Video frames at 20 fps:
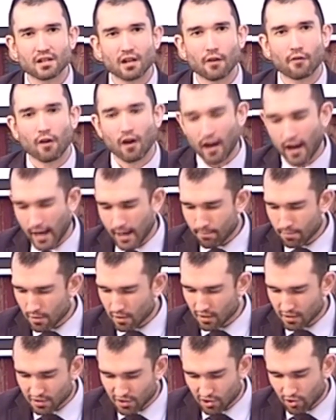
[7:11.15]
of our
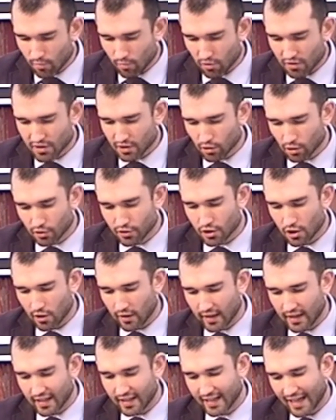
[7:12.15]
hyper-consumerist culture
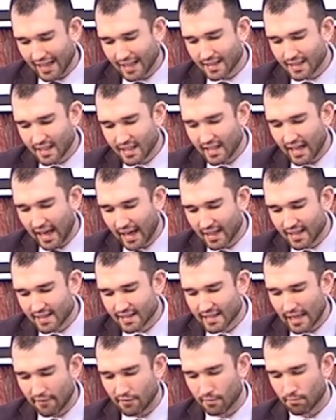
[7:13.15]
in a
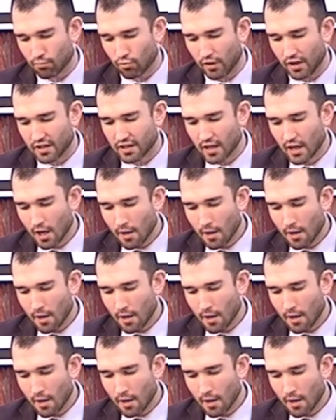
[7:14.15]
1987 print